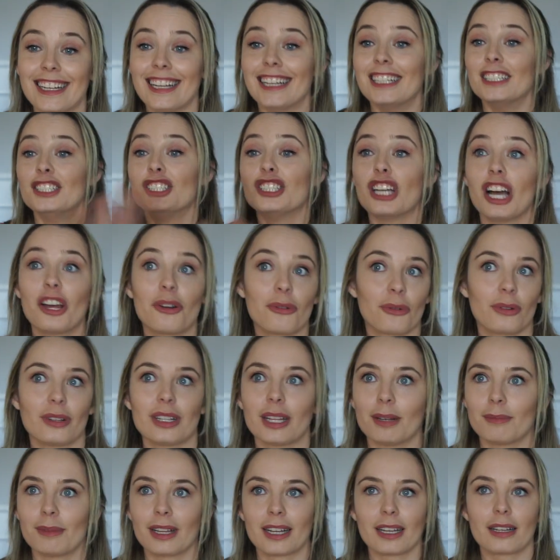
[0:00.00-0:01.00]
In
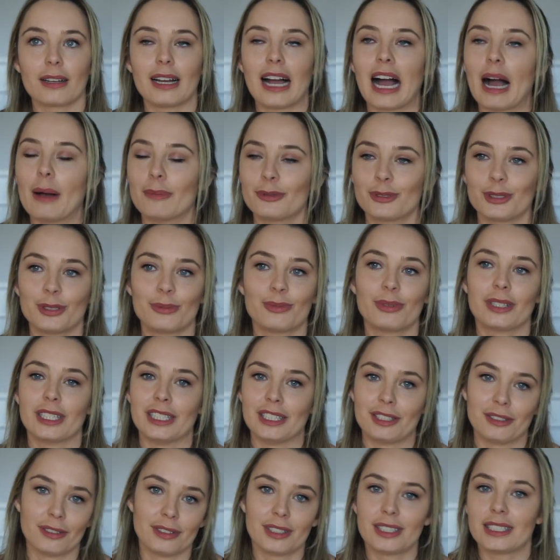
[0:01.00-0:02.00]
general, I'm like, absolutely
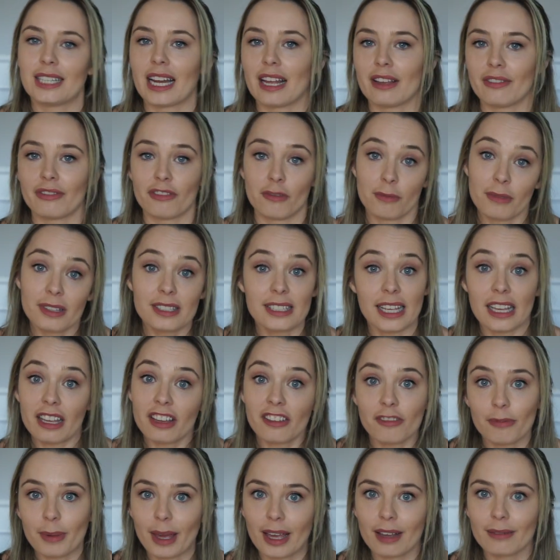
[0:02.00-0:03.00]
please don't stay for the
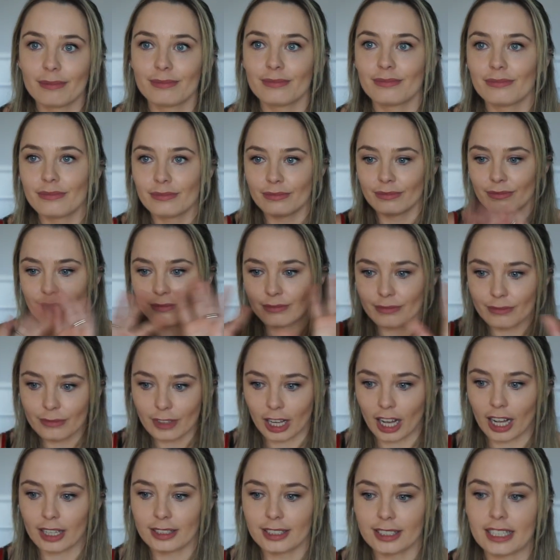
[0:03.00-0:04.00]
sake of me.
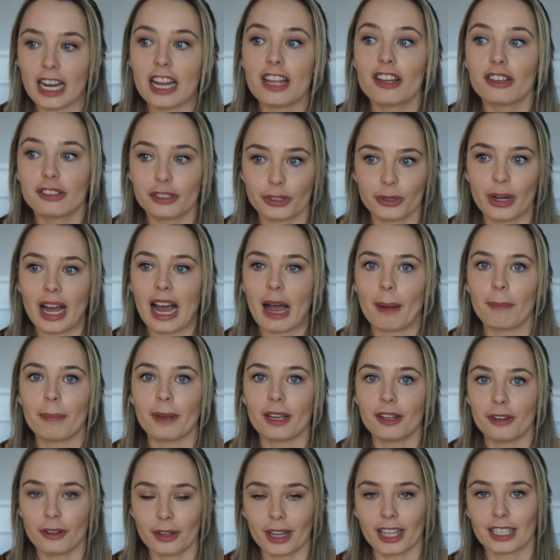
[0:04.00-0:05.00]
Stay because you're
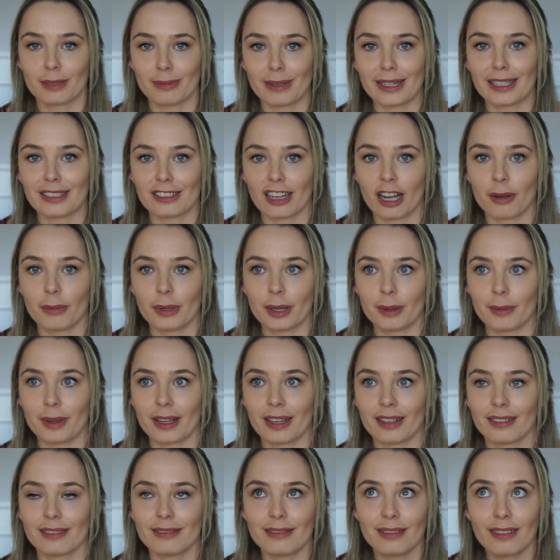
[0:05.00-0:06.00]
happy and you like spending time with
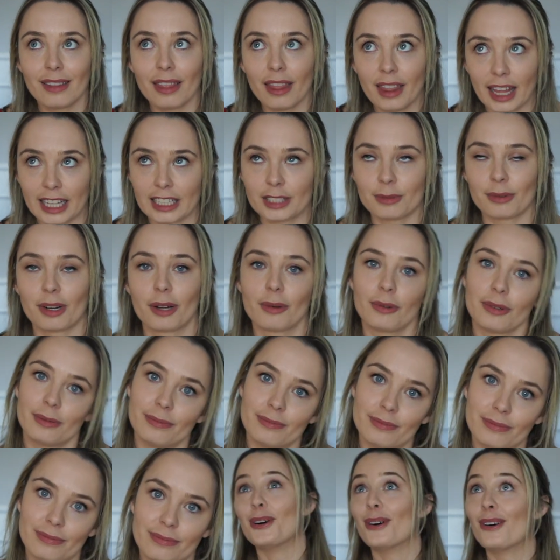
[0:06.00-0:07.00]
me. That's what I
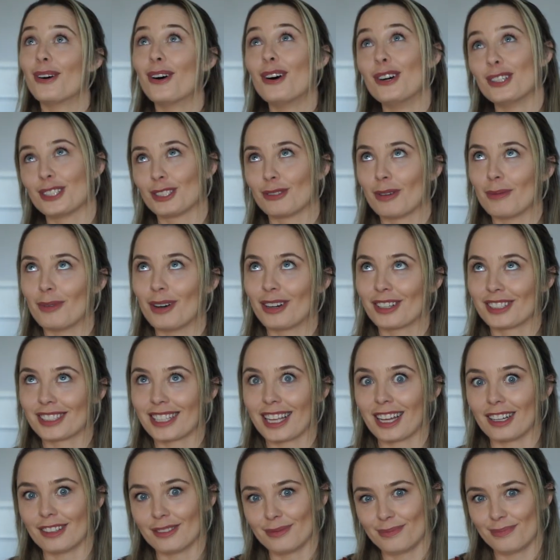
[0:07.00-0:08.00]
want. Also, I'm hot
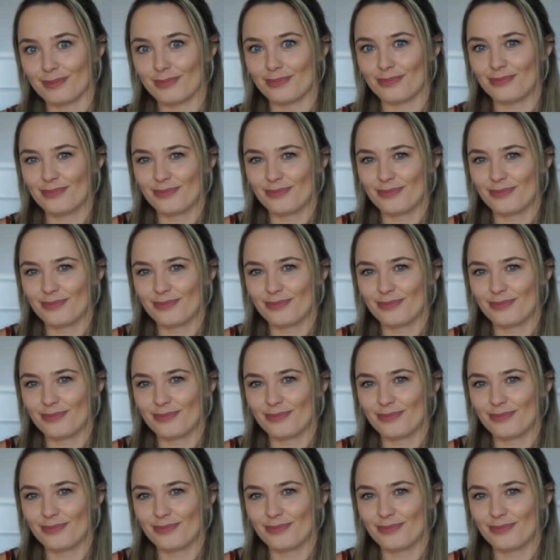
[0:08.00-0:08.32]
as hell.